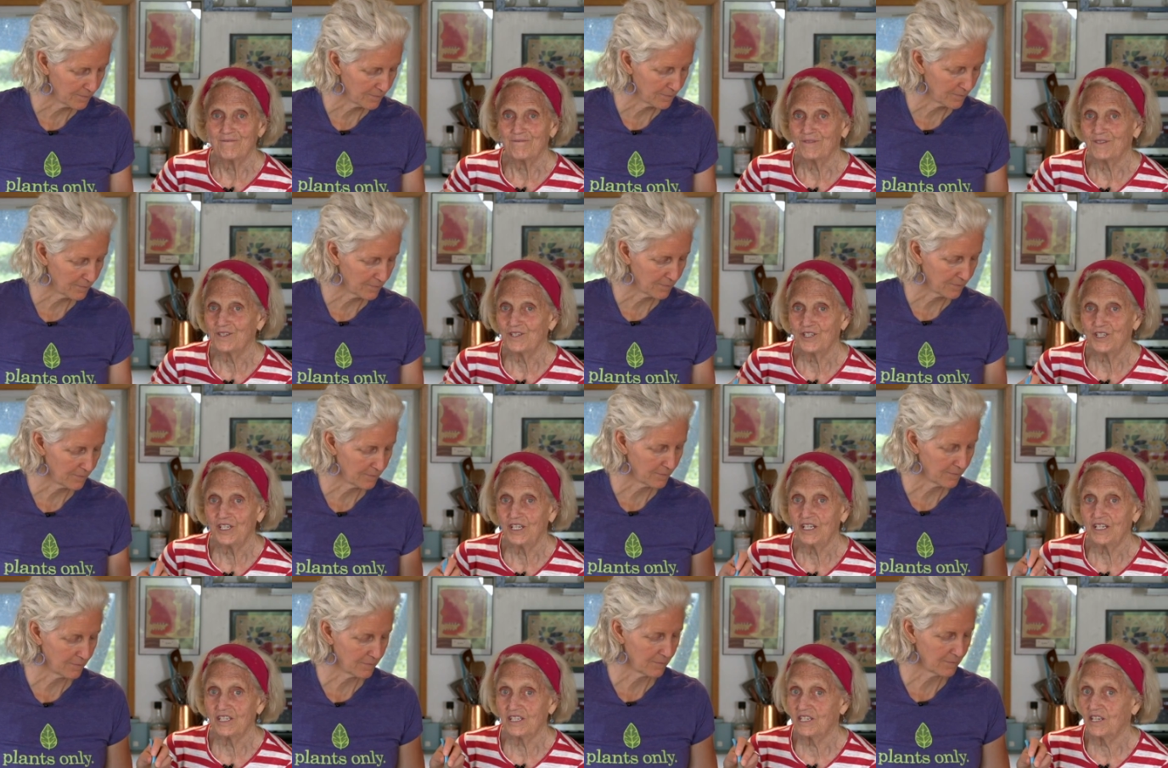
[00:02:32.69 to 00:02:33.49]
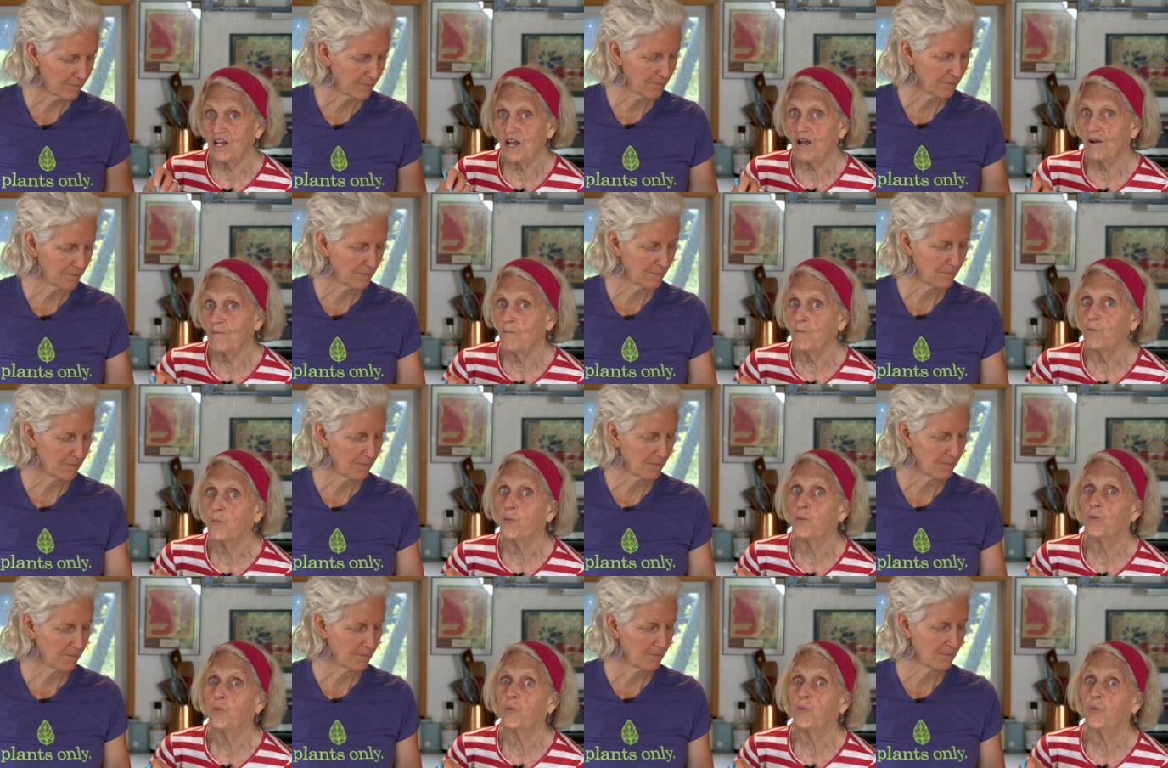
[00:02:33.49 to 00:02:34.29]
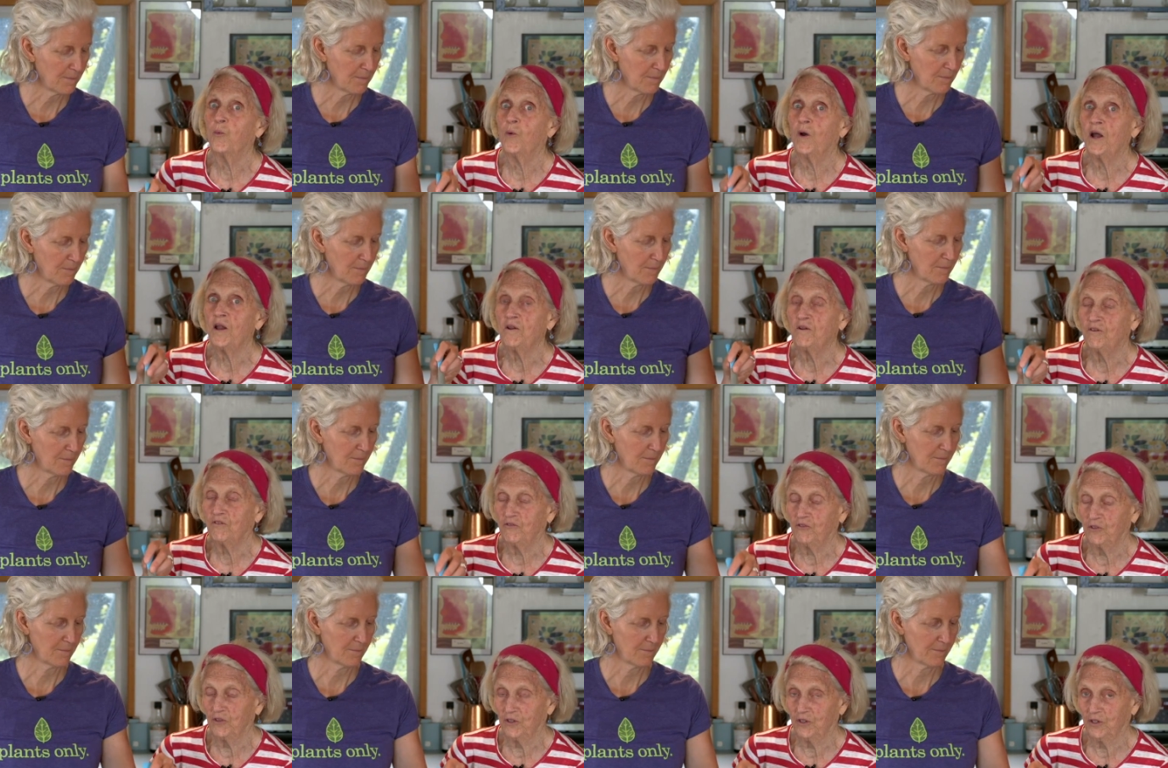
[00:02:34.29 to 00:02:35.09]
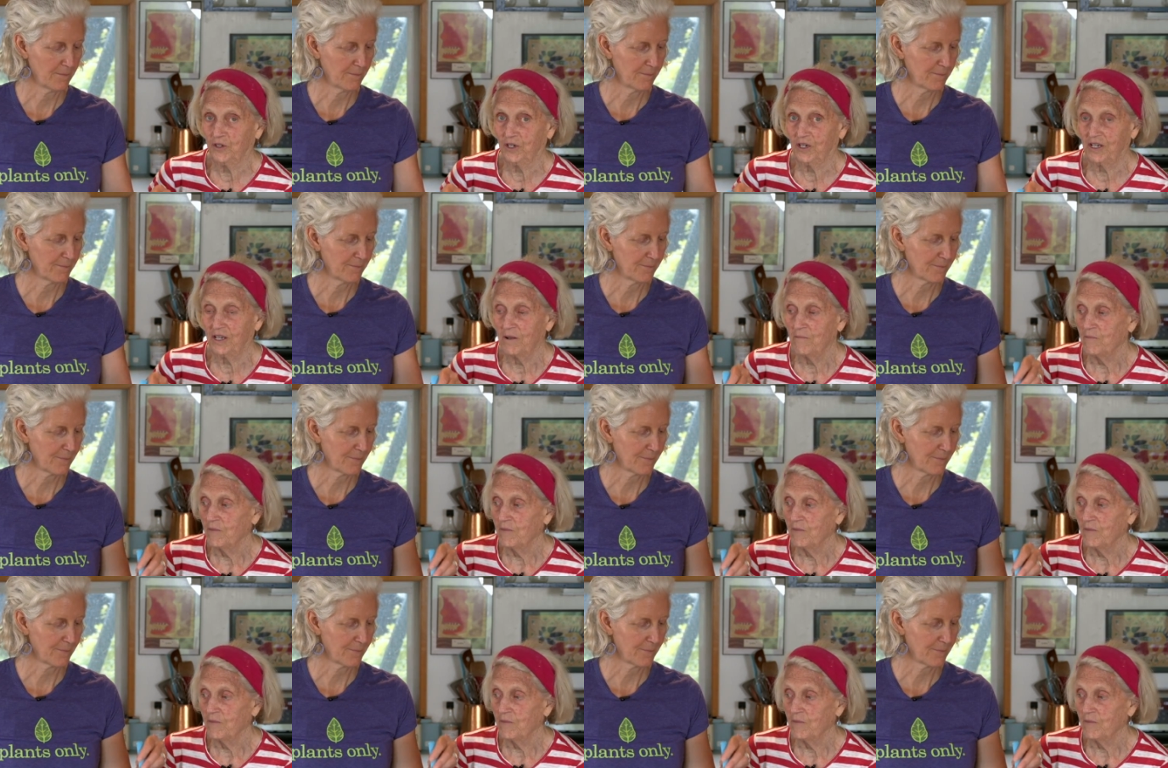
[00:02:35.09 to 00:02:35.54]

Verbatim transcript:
Speaker 1: she is a wonderful cook.